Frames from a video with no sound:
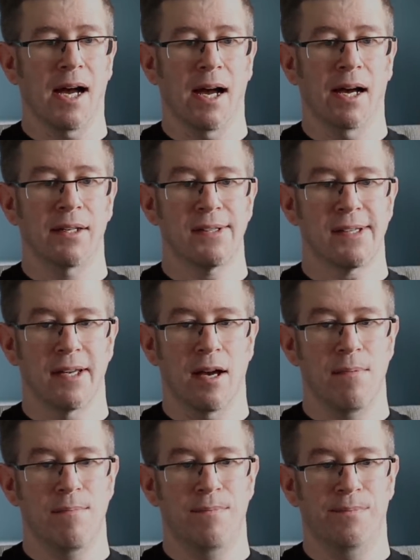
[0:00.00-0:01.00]
and
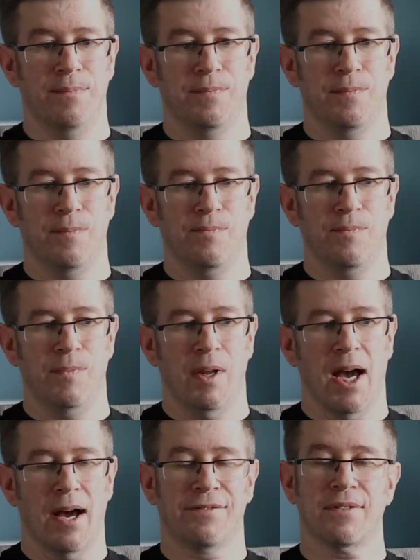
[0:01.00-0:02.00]
um,
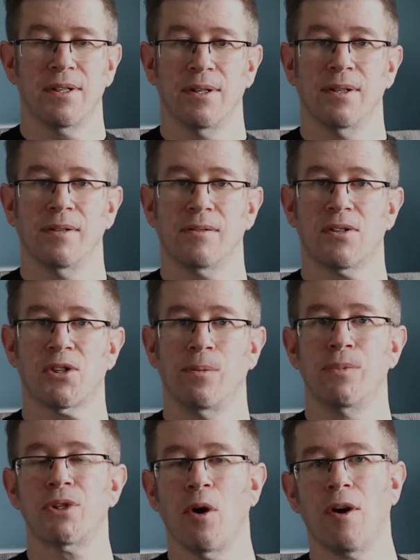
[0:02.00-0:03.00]
after
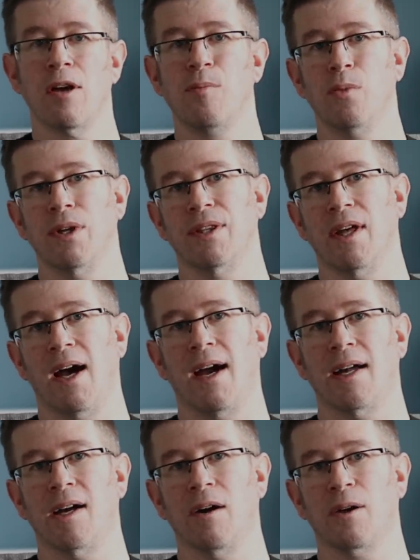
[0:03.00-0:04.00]
some time with
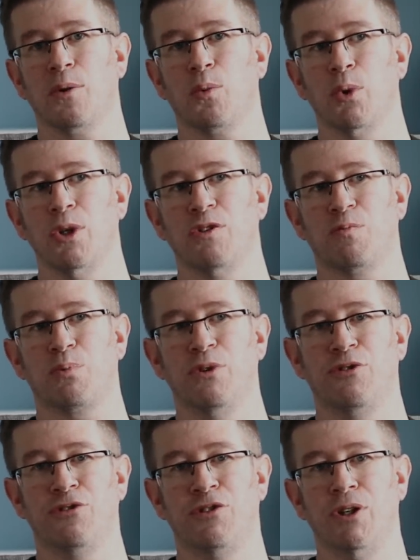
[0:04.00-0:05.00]
that I would have
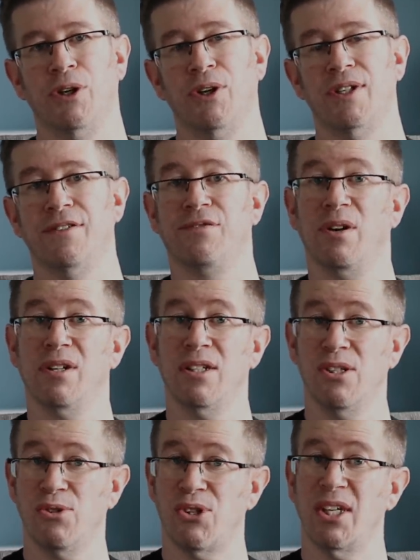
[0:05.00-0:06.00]
preferred if I'd
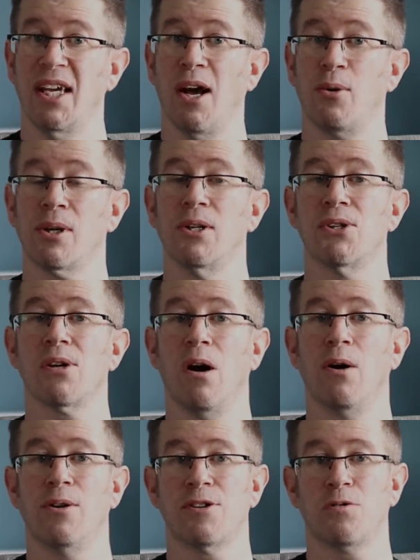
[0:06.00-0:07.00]
used the
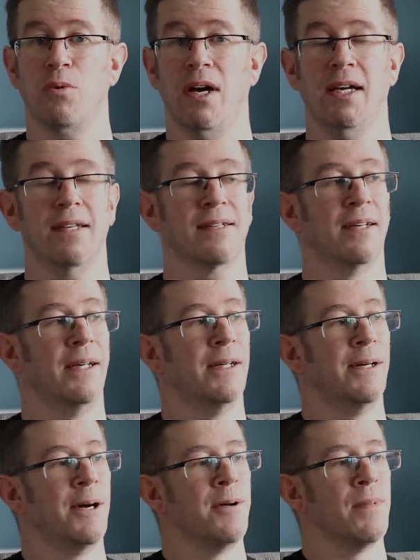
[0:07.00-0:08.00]
Alcantara suede.
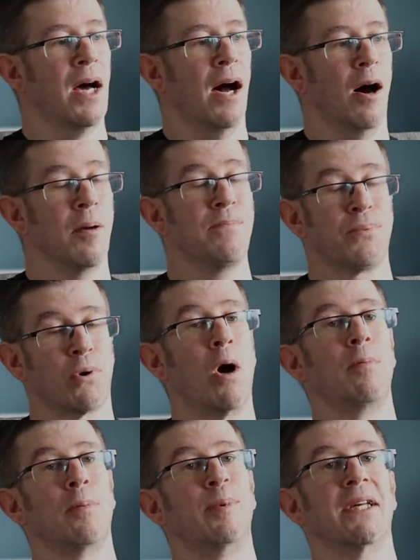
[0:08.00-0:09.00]
I'm
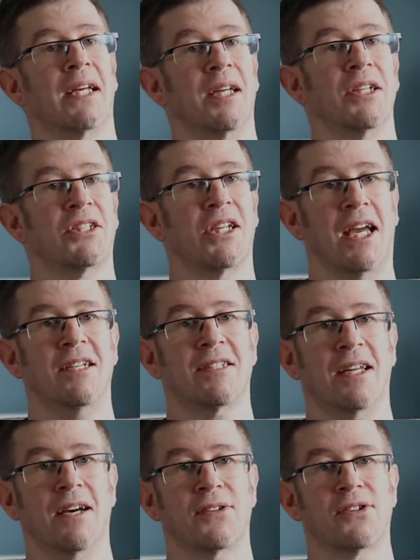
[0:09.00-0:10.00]
probably going to
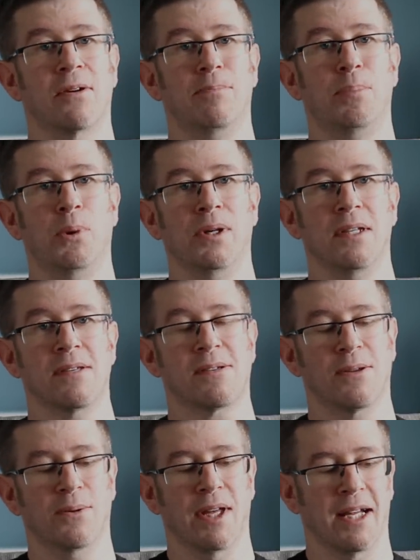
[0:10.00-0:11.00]
change that at some point
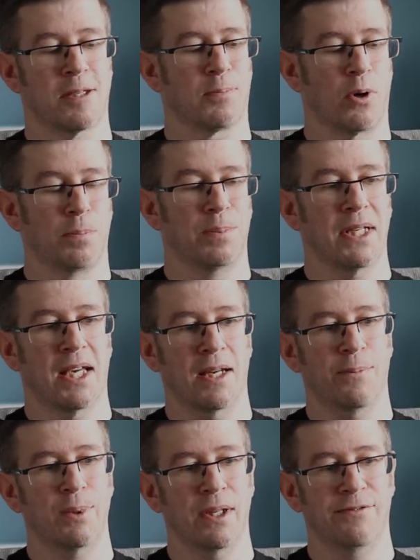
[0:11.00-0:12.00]
so that's probably going
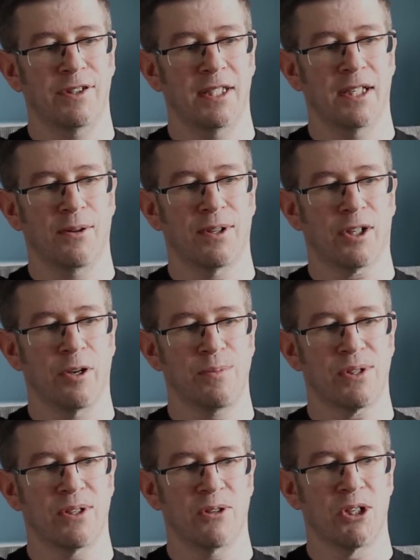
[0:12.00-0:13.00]
to be a video that
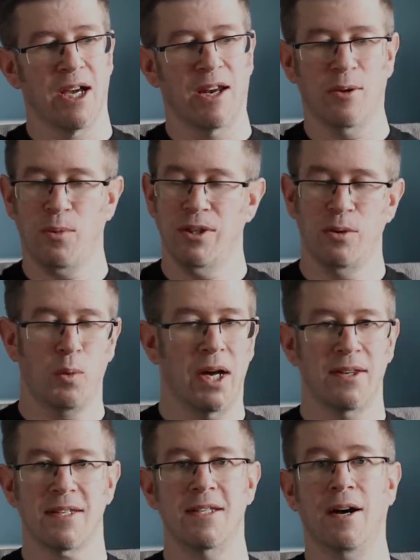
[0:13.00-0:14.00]
comes to the channel when the
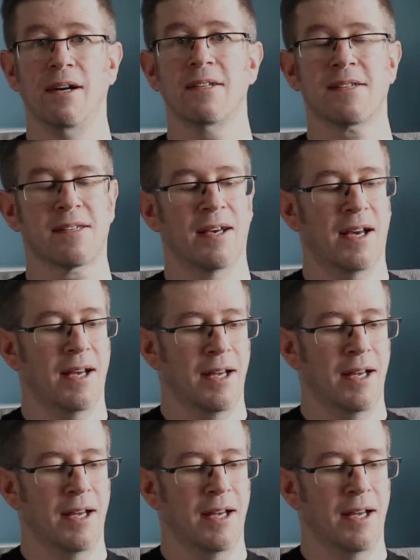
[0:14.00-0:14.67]
weather's nice